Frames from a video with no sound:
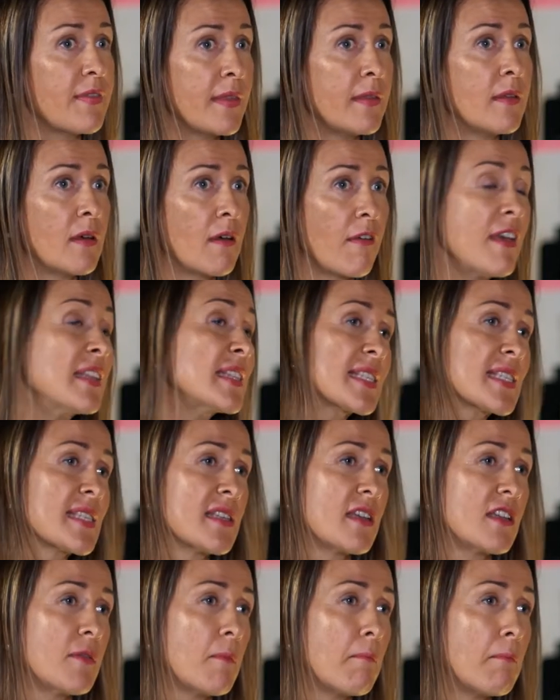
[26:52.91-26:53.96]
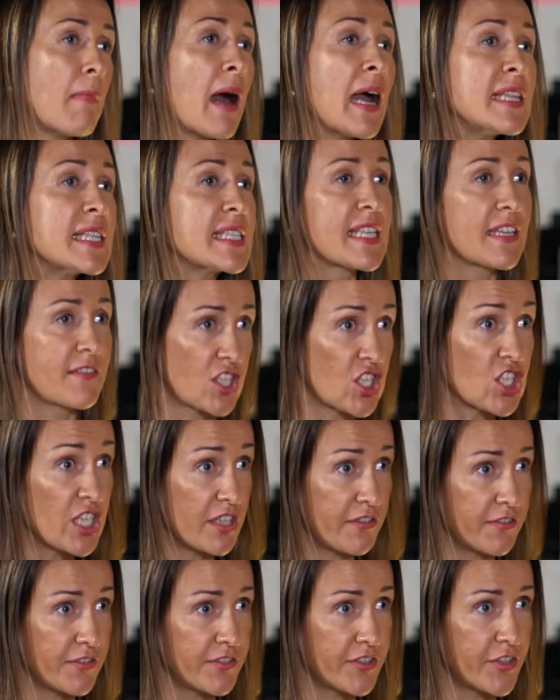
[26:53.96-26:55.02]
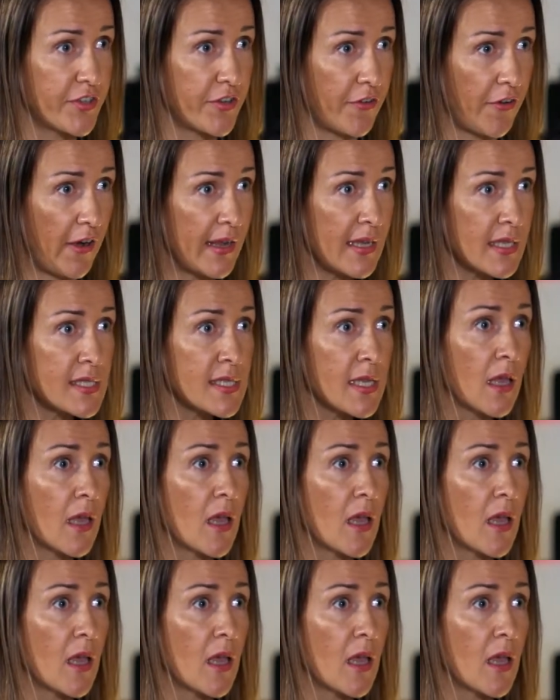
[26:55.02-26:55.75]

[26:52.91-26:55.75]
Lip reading: That's mindset shift, right?